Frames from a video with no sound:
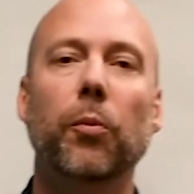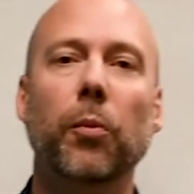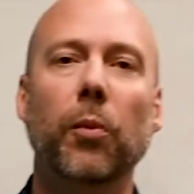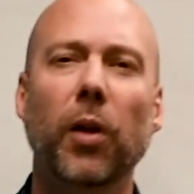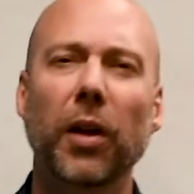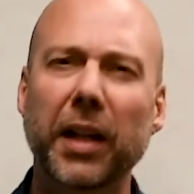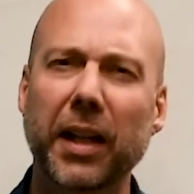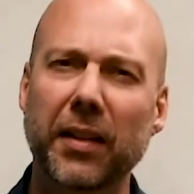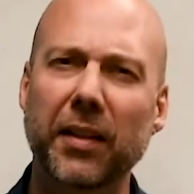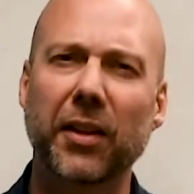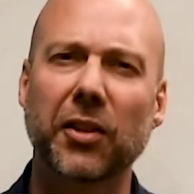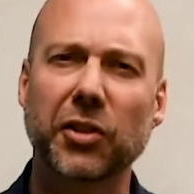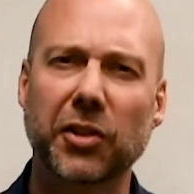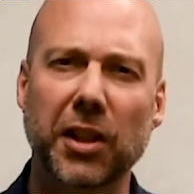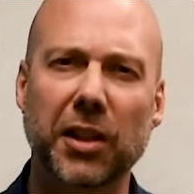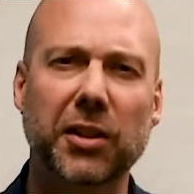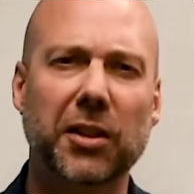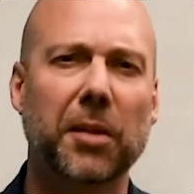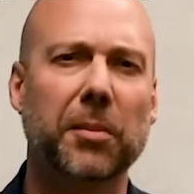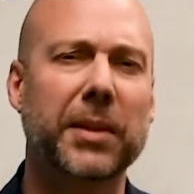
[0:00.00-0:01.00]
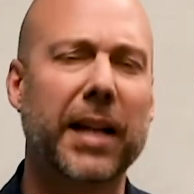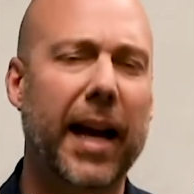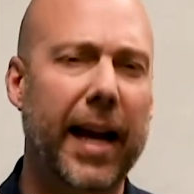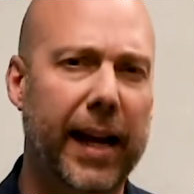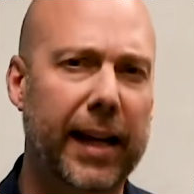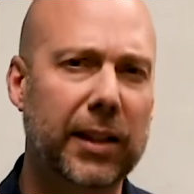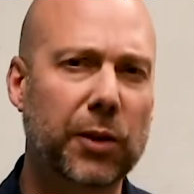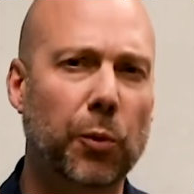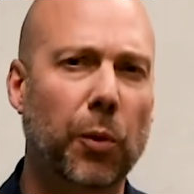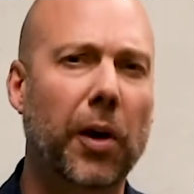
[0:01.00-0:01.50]
look at their systems.
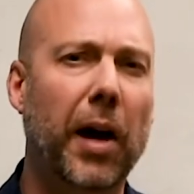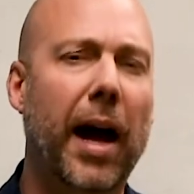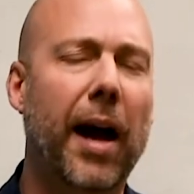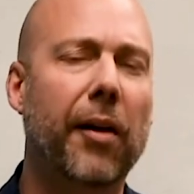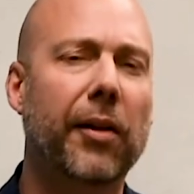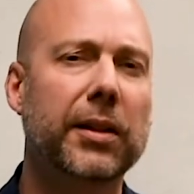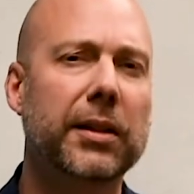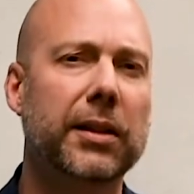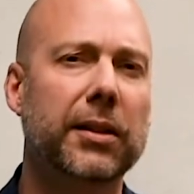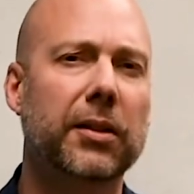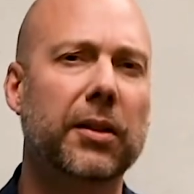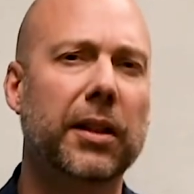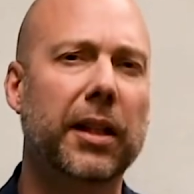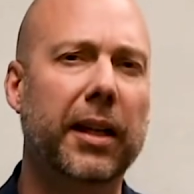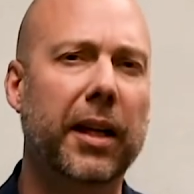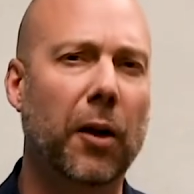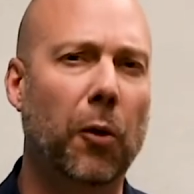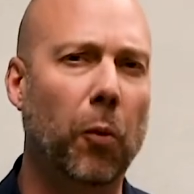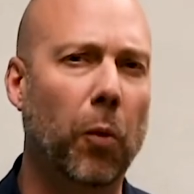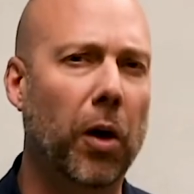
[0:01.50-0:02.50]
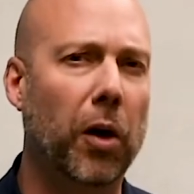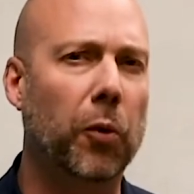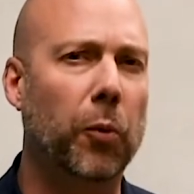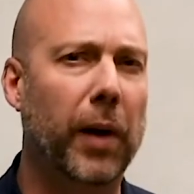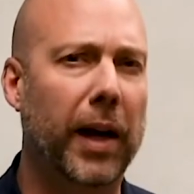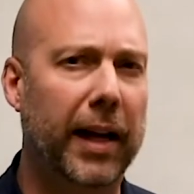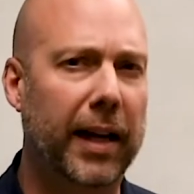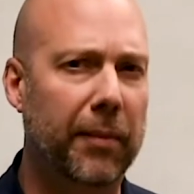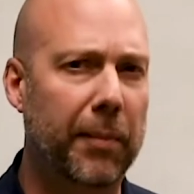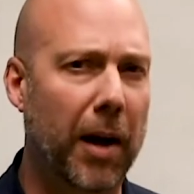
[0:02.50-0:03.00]
Ask, well, how is it gonna work
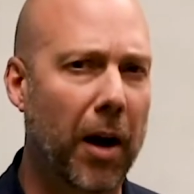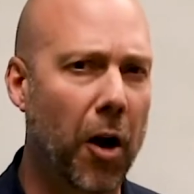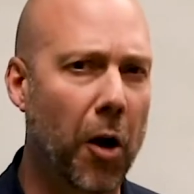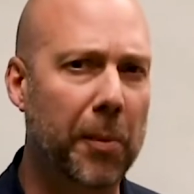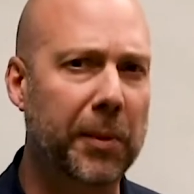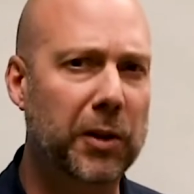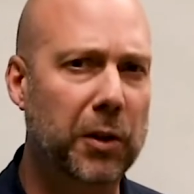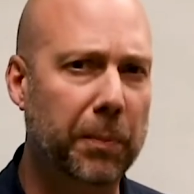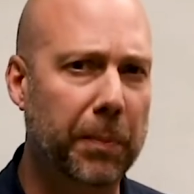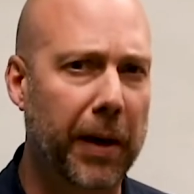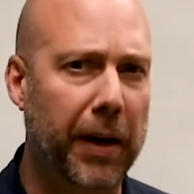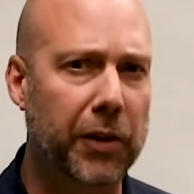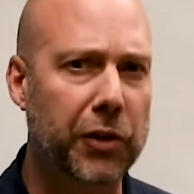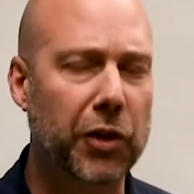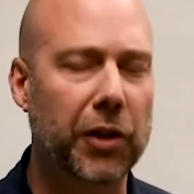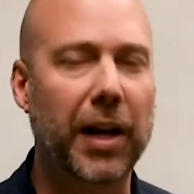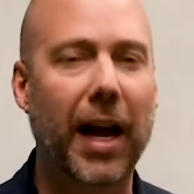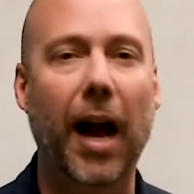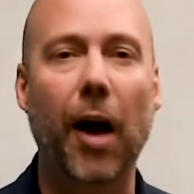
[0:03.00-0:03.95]
when I get my home inspection?